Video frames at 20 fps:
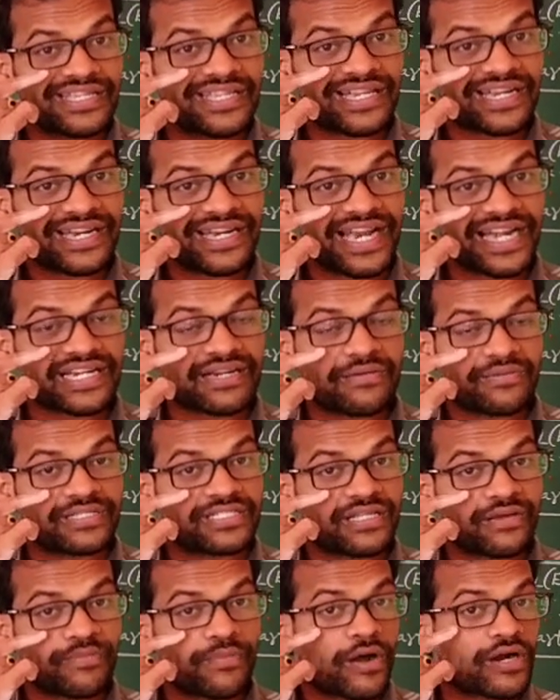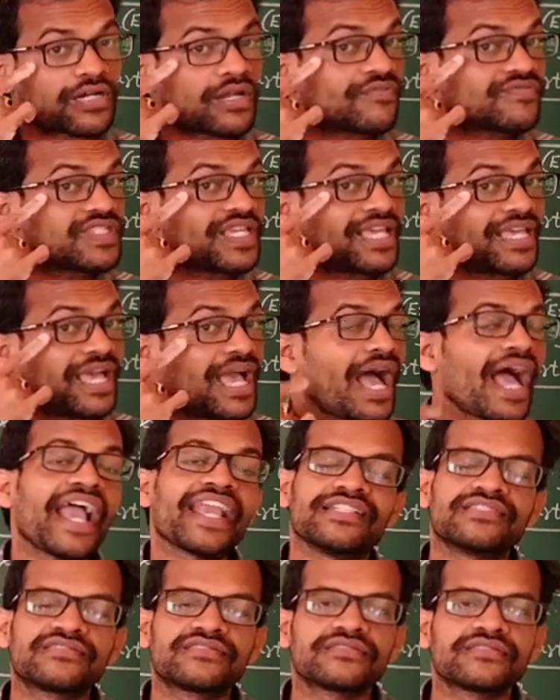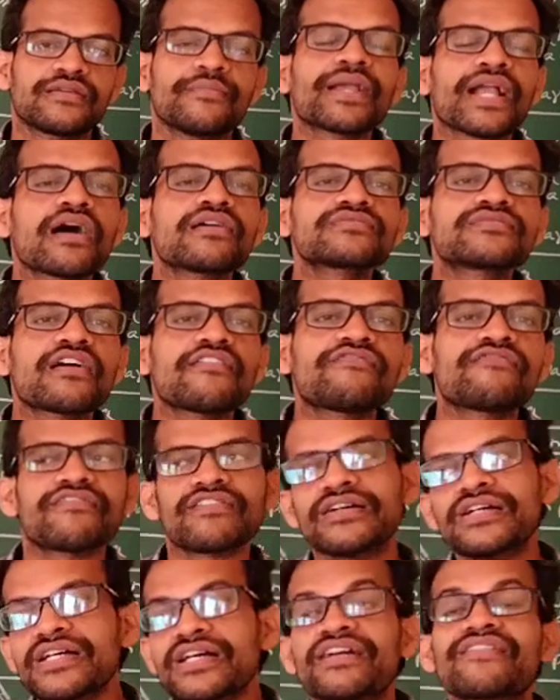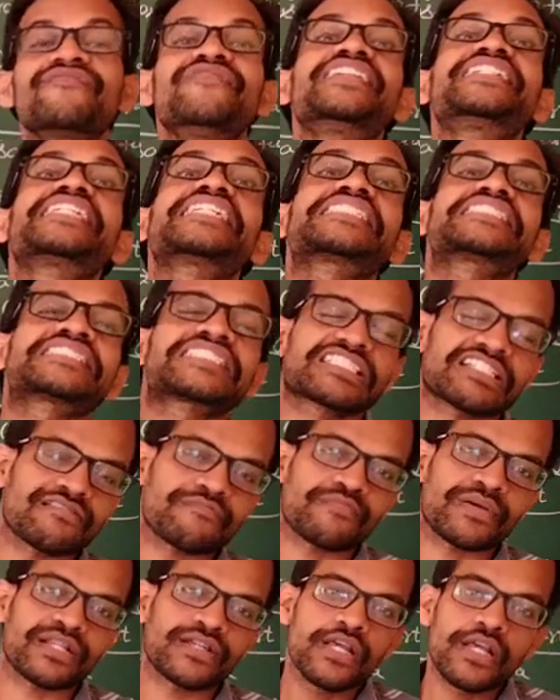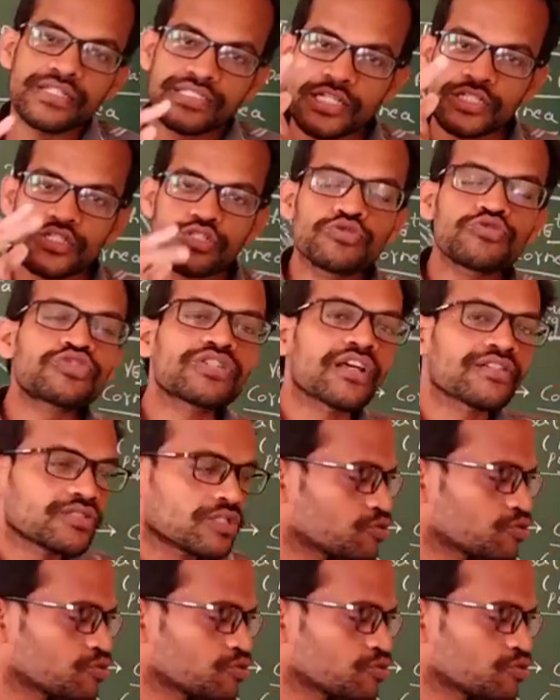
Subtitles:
here latter is a part of the ice because of vitreous chamber. The two